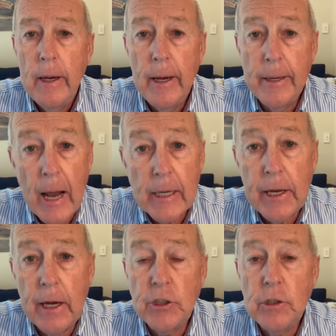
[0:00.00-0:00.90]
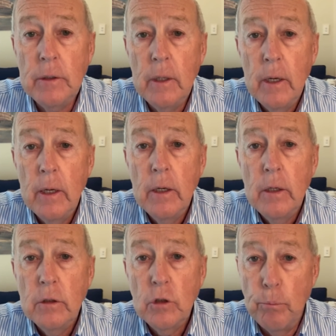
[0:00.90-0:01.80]
An allocation
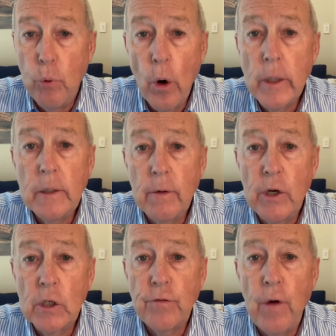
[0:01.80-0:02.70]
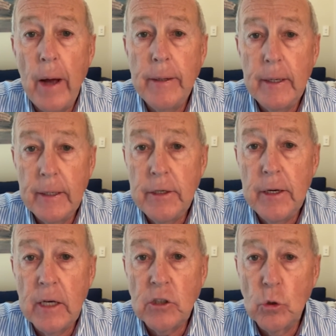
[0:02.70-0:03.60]
to broadly diversified
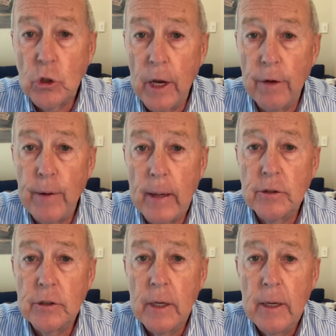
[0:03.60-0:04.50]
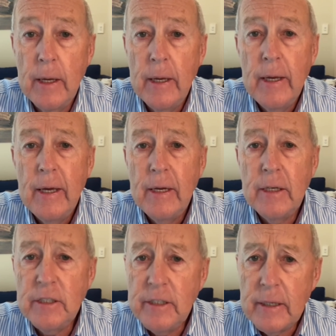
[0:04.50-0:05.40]
international share funds
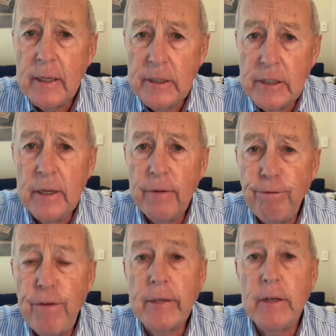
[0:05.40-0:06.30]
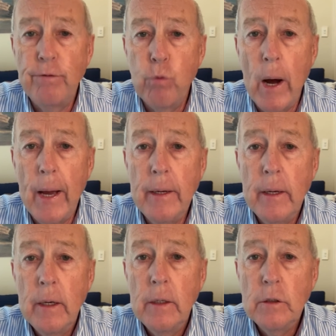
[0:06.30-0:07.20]
is an effective way
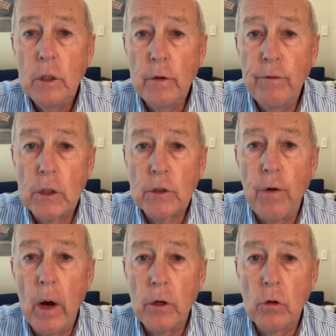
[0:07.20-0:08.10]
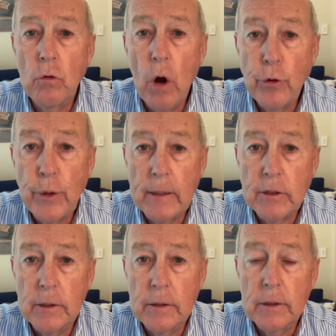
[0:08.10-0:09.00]
to diversify your growth
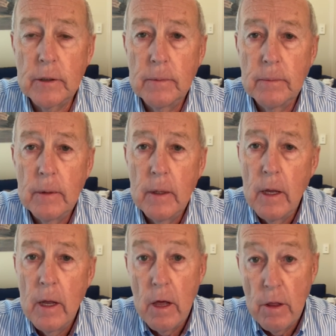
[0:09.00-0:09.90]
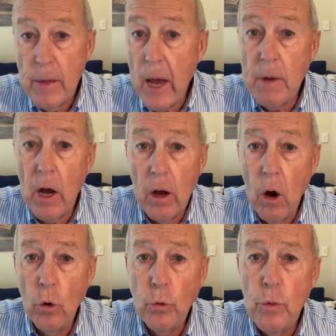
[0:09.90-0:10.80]
assets. They may
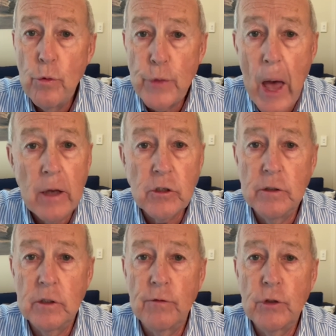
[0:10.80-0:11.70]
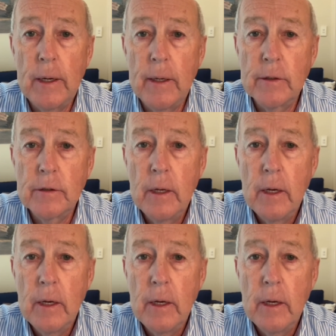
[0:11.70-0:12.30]
hold thousands of shares,